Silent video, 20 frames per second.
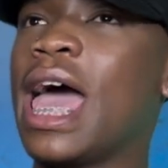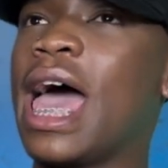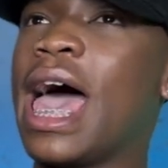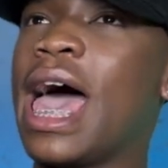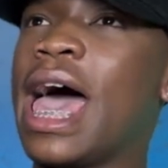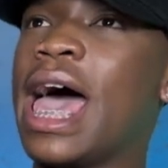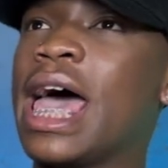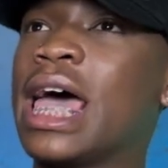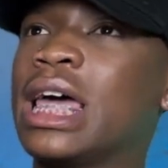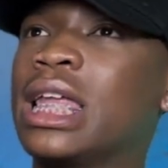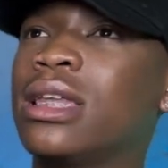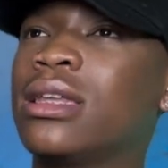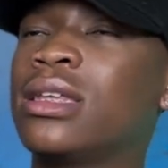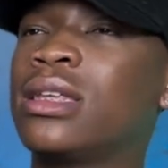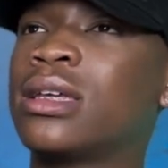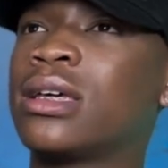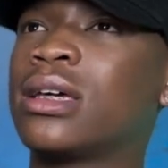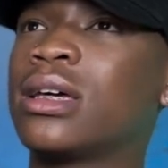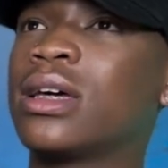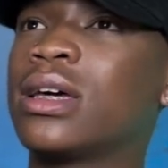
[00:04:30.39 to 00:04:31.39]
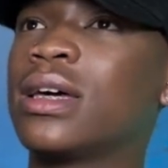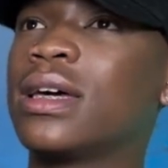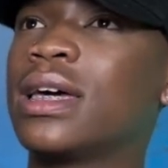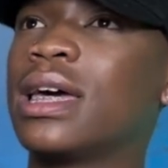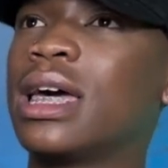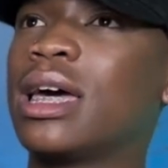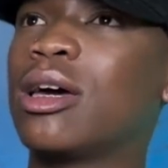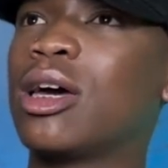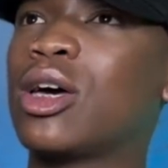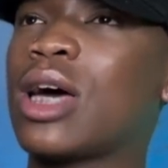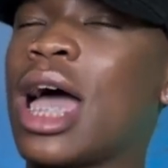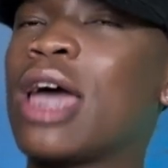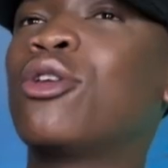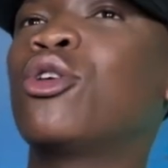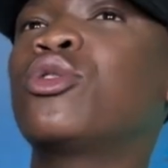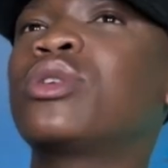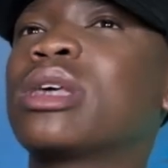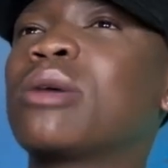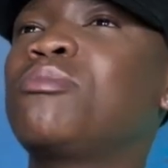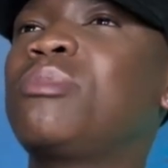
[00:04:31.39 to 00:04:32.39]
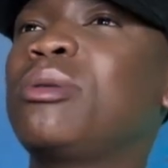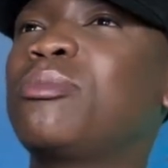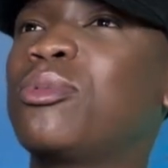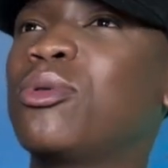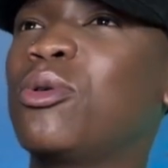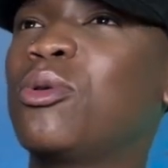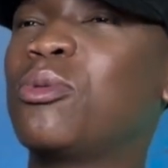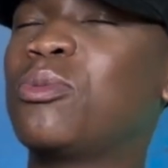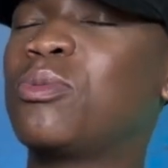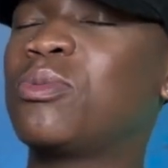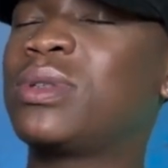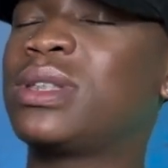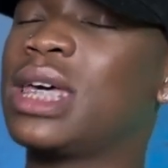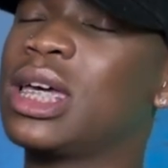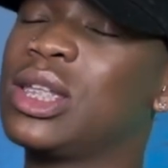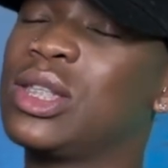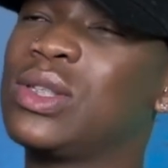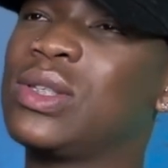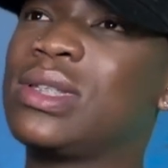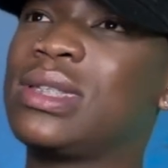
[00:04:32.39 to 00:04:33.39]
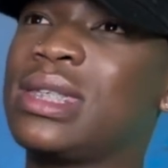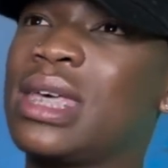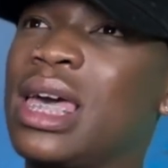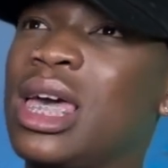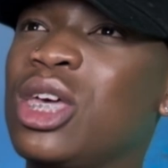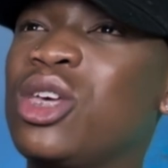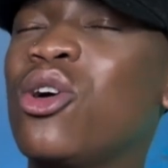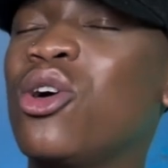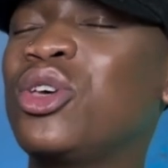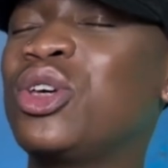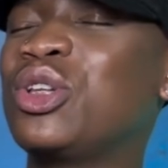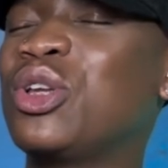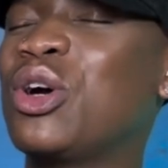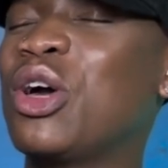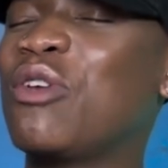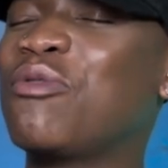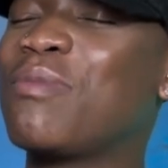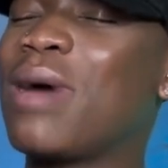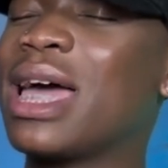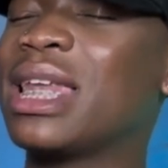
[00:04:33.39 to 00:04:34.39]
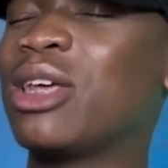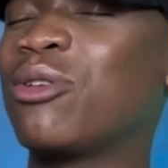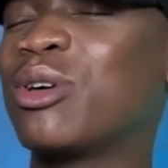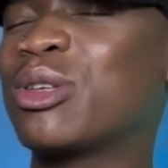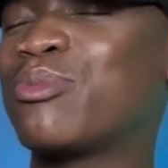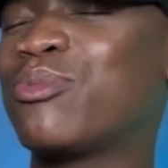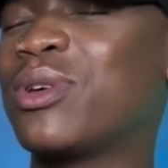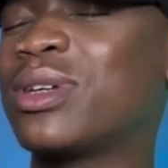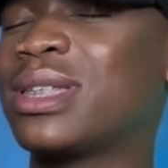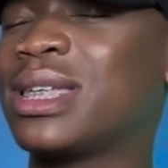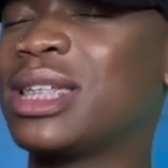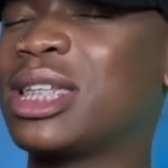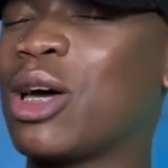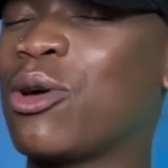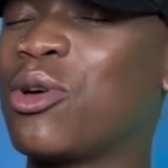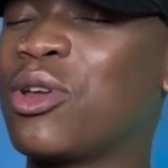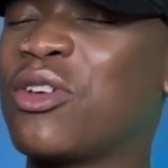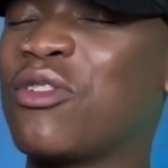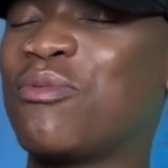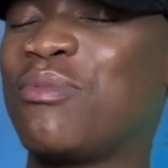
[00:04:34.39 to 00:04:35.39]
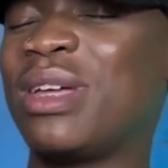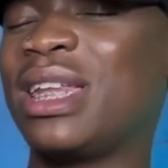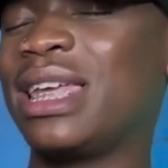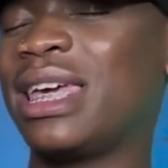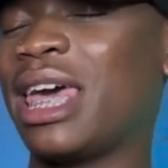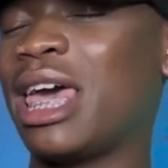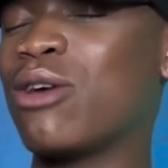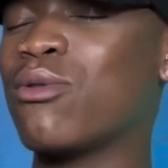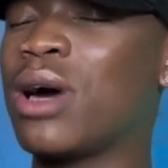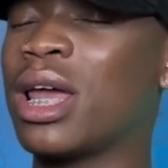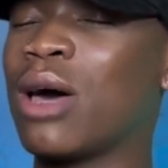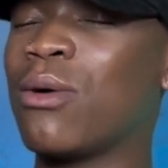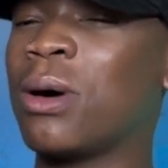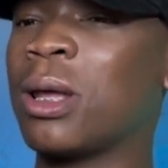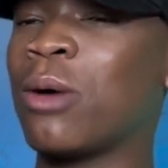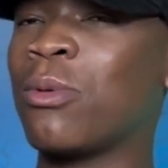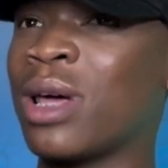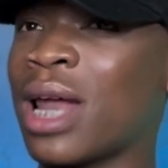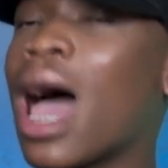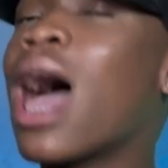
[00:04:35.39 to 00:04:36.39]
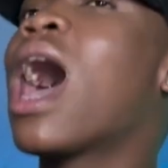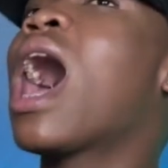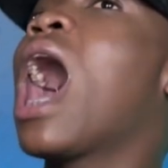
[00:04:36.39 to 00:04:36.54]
And I know some people tend to say, if my dad was present, I wouldn't have been gay, whatever.